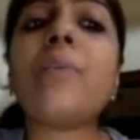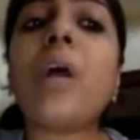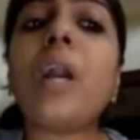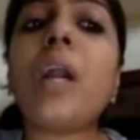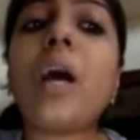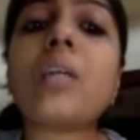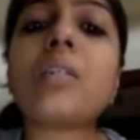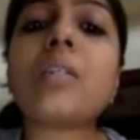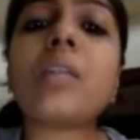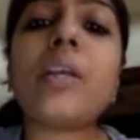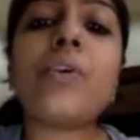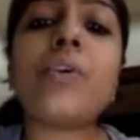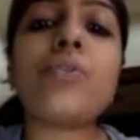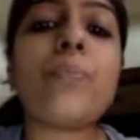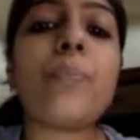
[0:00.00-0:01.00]
I am not
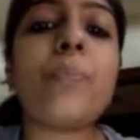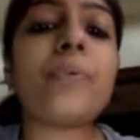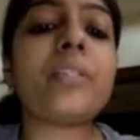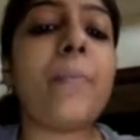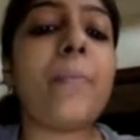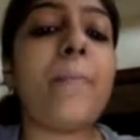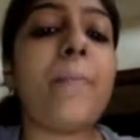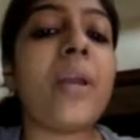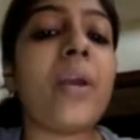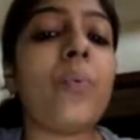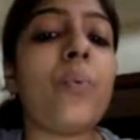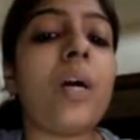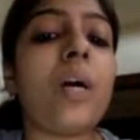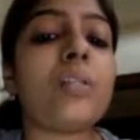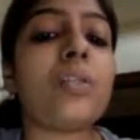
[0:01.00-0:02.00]
asking you to put
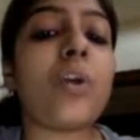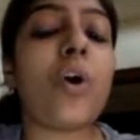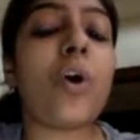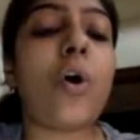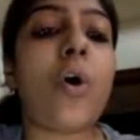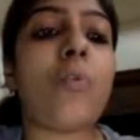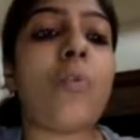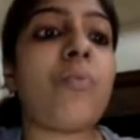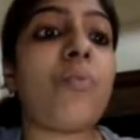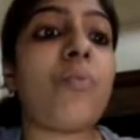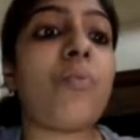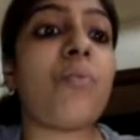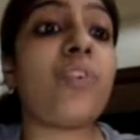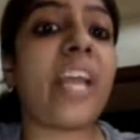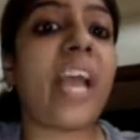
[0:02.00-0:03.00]
in big words
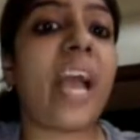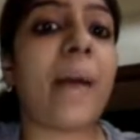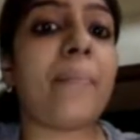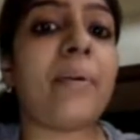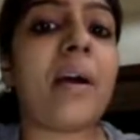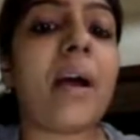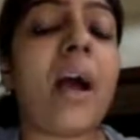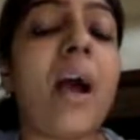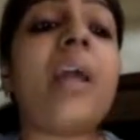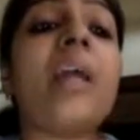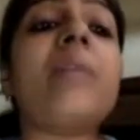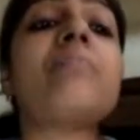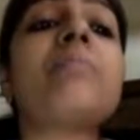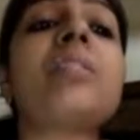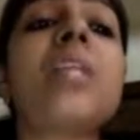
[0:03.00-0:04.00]
of vocab.
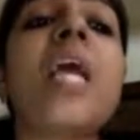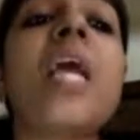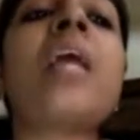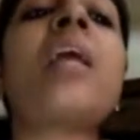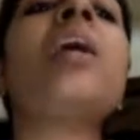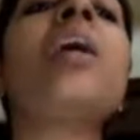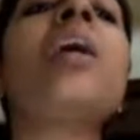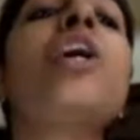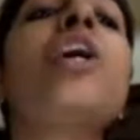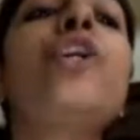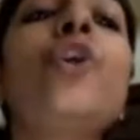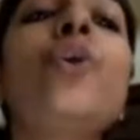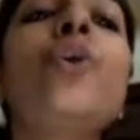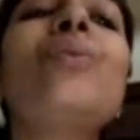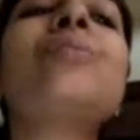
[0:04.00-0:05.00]
I am
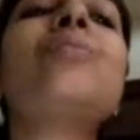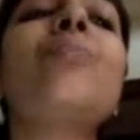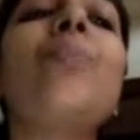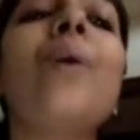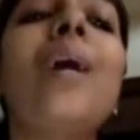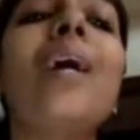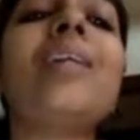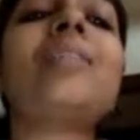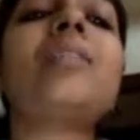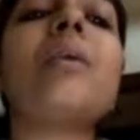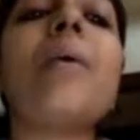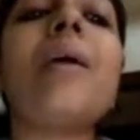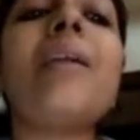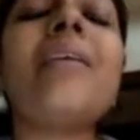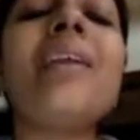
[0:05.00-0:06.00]
saying use
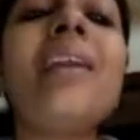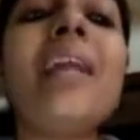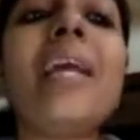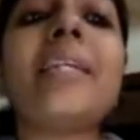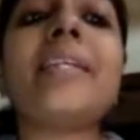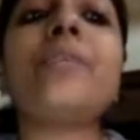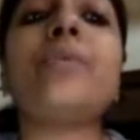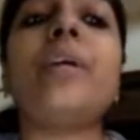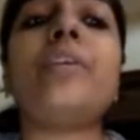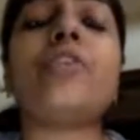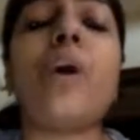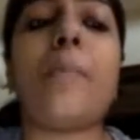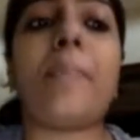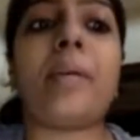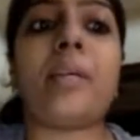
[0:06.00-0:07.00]
words
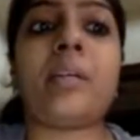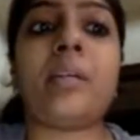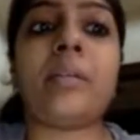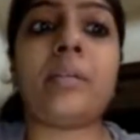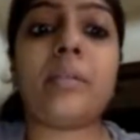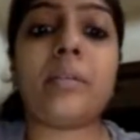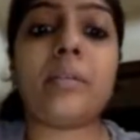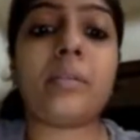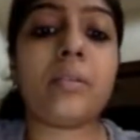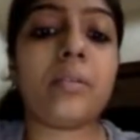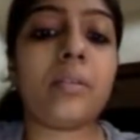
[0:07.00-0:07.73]
related to the topic.